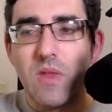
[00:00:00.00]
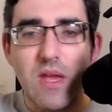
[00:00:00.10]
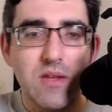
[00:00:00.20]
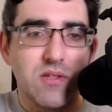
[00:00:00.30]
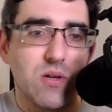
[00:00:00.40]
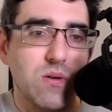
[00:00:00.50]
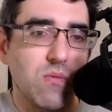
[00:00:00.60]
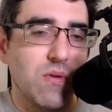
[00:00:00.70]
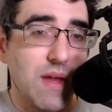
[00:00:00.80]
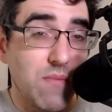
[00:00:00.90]
So
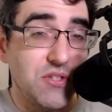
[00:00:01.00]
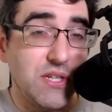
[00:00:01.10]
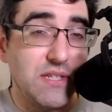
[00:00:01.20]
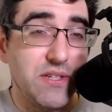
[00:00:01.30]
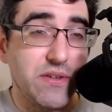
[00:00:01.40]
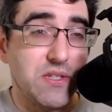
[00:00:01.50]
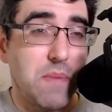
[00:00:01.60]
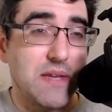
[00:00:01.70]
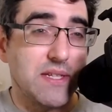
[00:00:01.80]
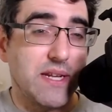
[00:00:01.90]
then what you need to do is
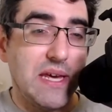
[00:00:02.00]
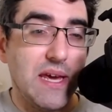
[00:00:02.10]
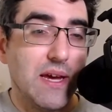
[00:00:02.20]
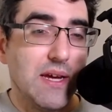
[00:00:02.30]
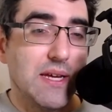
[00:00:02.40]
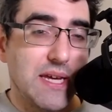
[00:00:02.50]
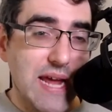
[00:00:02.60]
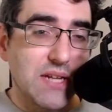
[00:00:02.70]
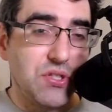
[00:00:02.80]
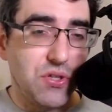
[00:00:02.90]
basically
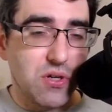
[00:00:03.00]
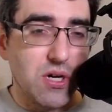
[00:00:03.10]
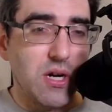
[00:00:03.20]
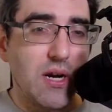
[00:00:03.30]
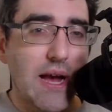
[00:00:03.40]
connect your